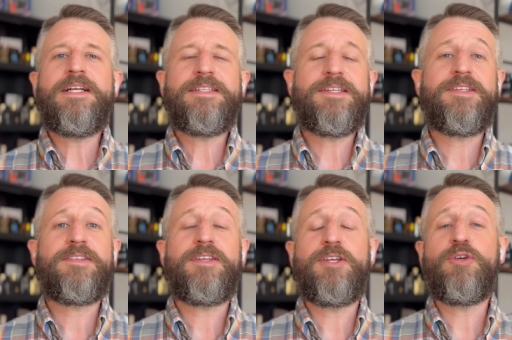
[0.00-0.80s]
This
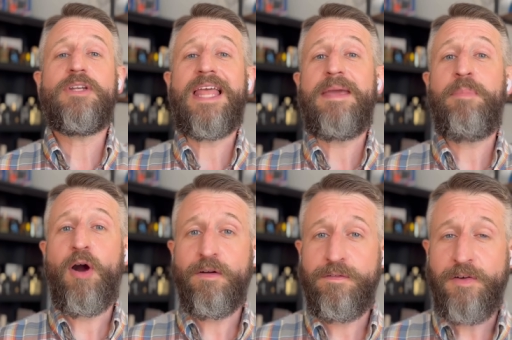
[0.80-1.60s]
is the new Le
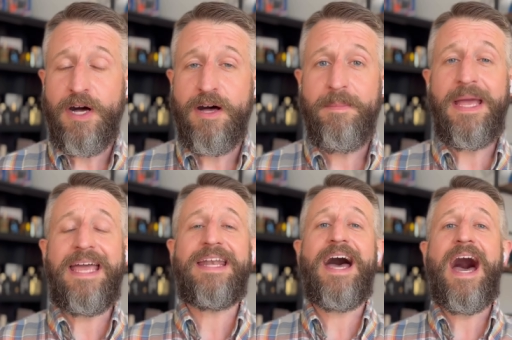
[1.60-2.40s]
Parfum,
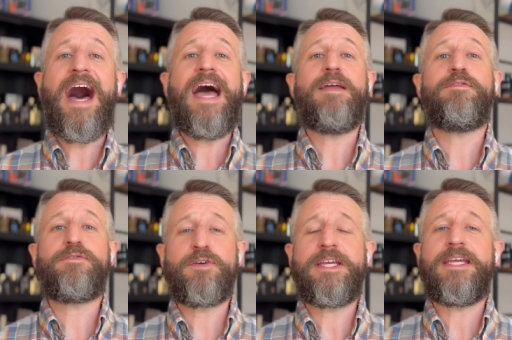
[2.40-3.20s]
and I
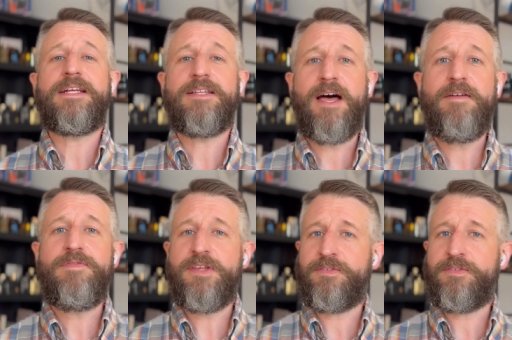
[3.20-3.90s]
freaking love this